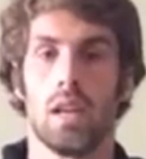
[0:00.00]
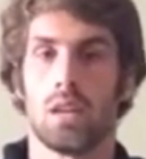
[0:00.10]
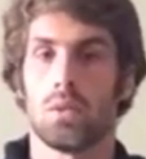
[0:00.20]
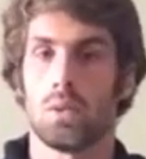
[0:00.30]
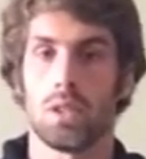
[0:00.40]

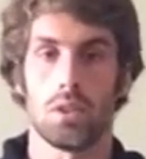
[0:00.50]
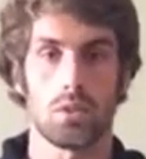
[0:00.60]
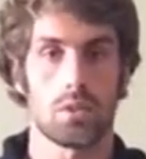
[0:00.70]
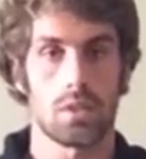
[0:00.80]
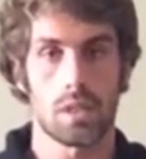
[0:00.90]
we
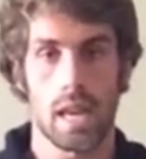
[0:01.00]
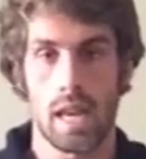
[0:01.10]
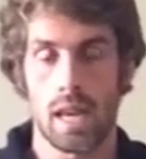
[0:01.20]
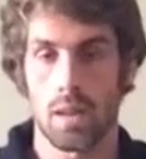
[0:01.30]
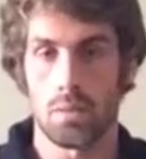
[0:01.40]
don't
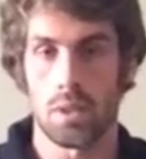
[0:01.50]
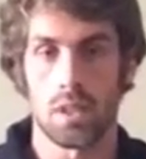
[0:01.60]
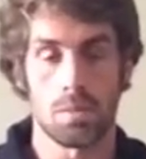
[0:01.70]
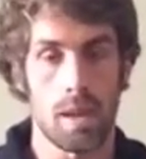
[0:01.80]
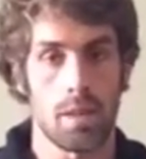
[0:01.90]

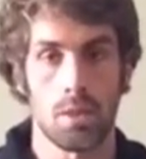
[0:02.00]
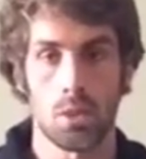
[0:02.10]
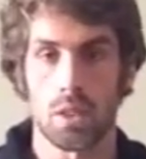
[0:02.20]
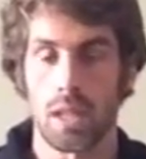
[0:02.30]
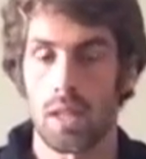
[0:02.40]
spam you
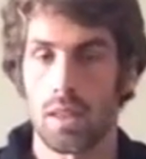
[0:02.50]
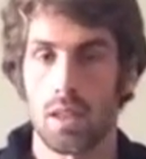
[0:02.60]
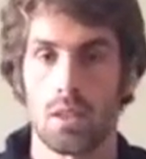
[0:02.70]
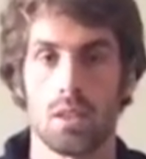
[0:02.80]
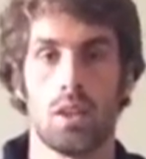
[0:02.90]
with
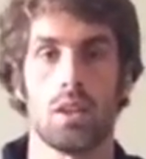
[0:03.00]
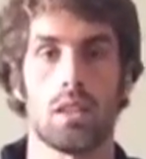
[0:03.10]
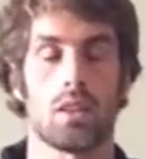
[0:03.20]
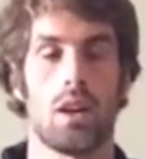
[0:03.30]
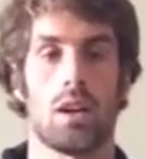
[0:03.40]
anything. You know,
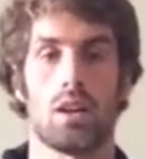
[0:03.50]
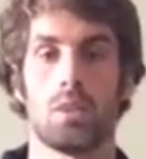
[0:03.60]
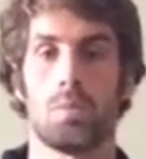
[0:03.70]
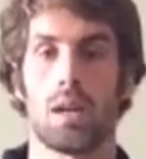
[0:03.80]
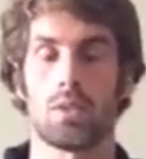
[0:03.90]
it's all
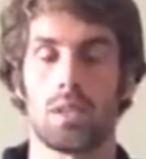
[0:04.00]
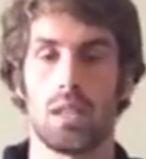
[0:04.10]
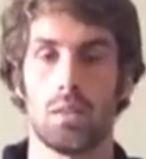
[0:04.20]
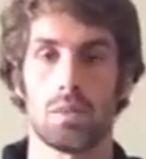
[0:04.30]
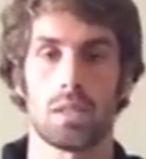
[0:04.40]
about
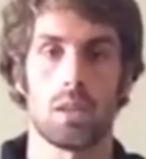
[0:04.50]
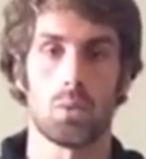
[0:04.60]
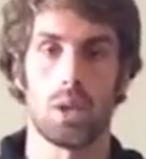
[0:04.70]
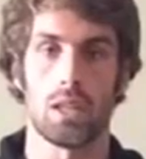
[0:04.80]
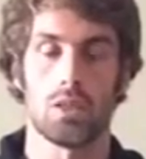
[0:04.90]
tips and
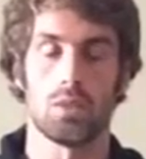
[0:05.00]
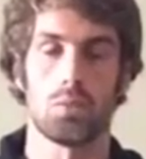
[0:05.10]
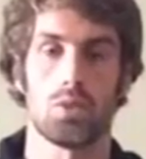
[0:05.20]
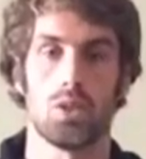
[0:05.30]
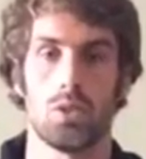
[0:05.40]
ways to
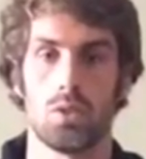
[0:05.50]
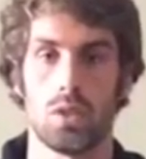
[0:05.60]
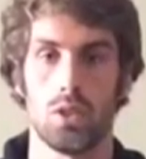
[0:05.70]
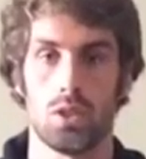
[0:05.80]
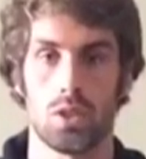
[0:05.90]
improve
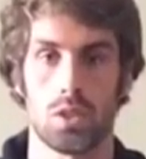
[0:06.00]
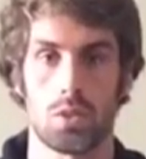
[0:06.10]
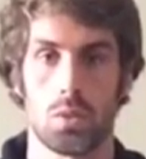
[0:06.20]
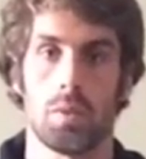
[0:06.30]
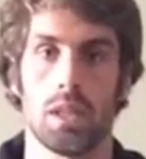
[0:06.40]
your
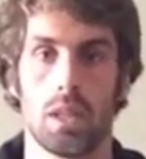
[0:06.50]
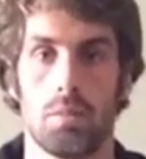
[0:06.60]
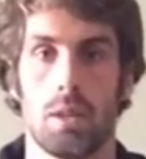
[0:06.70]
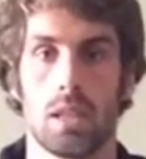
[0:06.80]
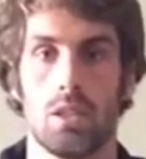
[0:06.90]
swimming and
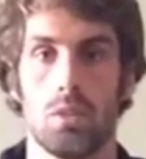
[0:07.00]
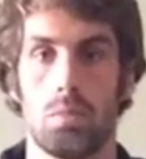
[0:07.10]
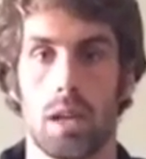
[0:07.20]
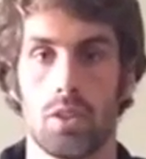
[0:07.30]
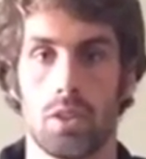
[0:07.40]
make you
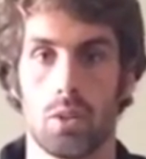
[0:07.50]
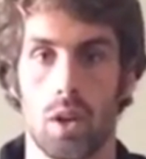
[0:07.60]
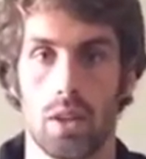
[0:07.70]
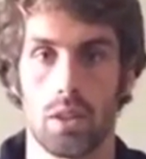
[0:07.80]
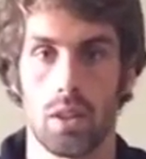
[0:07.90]
better in the
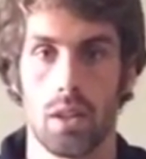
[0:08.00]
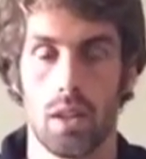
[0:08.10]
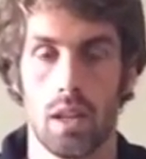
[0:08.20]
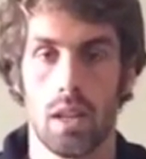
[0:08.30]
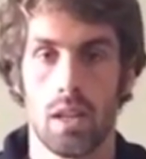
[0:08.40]
water.
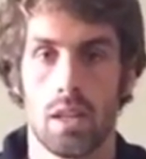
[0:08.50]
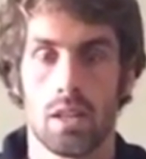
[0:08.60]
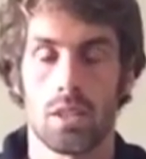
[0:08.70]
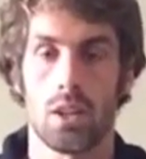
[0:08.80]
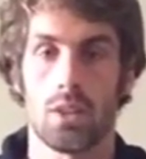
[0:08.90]

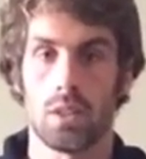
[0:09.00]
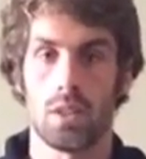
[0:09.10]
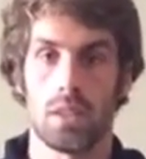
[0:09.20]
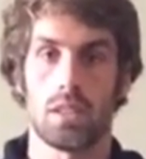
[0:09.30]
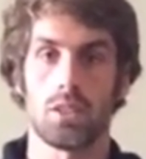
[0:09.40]
So
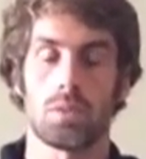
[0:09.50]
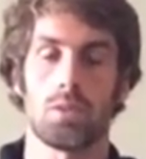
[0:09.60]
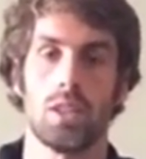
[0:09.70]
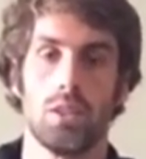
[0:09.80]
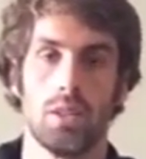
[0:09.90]
until
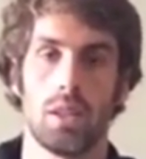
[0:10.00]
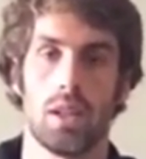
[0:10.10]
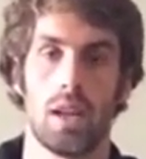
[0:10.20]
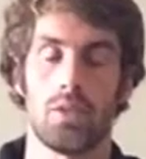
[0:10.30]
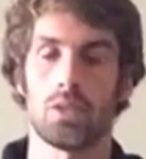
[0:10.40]
tomorrow,
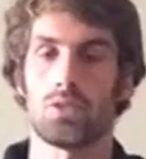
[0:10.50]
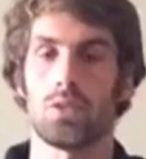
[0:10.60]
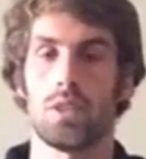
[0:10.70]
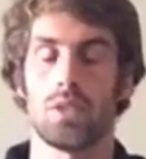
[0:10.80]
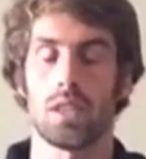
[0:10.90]
have a
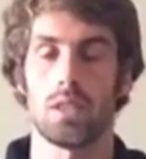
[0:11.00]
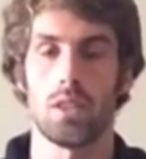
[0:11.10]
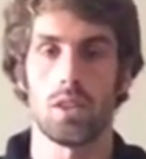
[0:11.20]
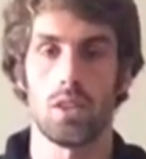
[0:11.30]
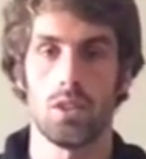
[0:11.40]
great rest of
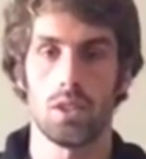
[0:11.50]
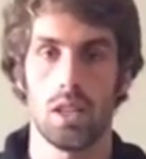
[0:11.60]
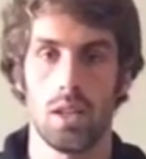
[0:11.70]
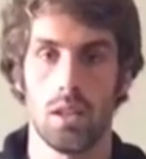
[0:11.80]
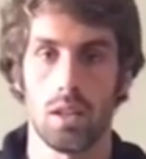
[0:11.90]
your Thursday.